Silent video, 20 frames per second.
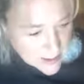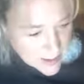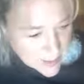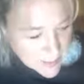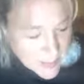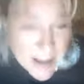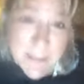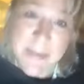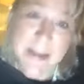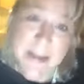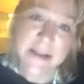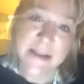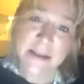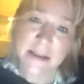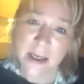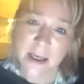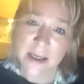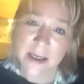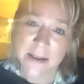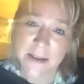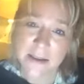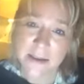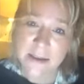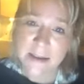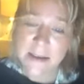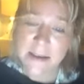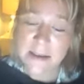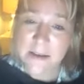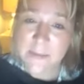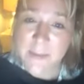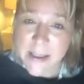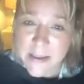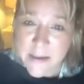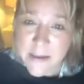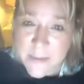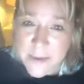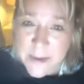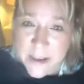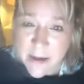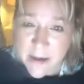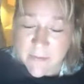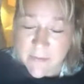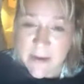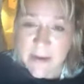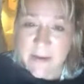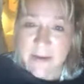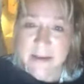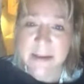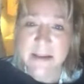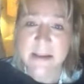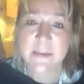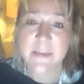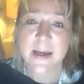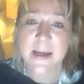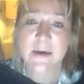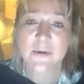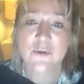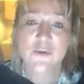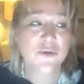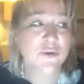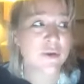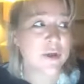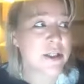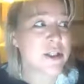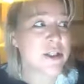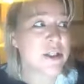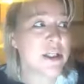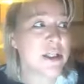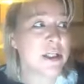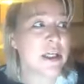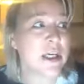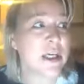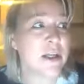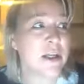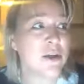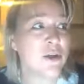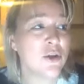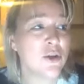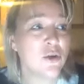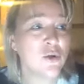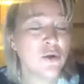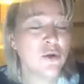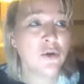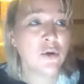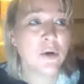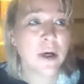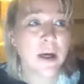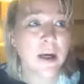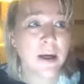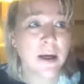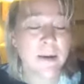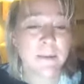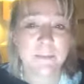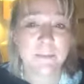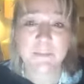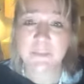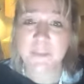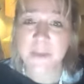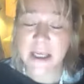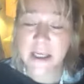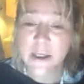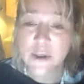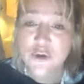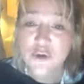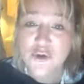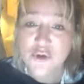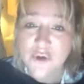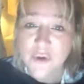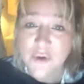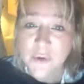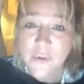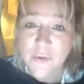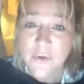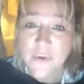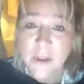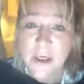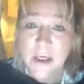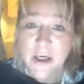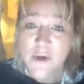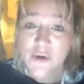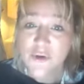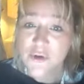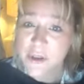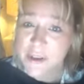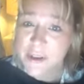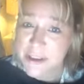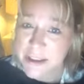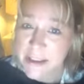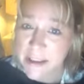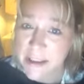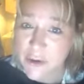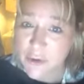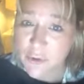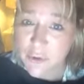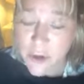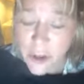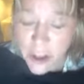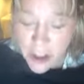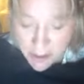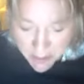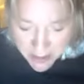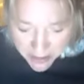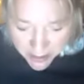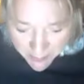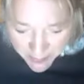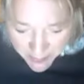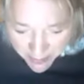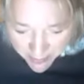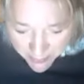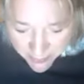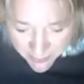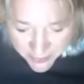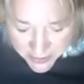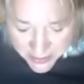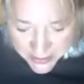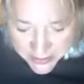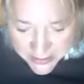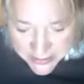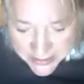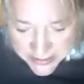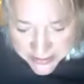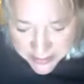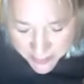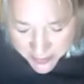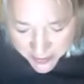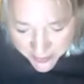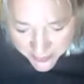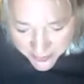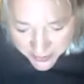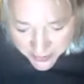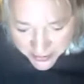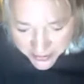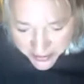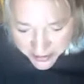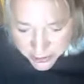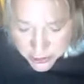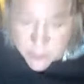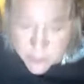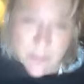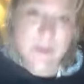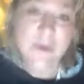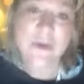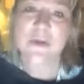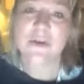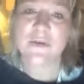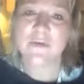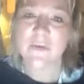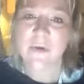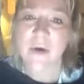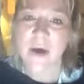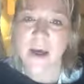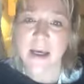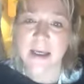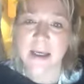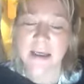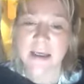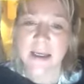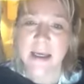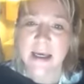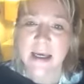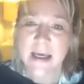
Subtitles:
about being silent. This is about observing. This is about trusting in your inner truth, trusting in your knowing about things. It's about the connection with the divine.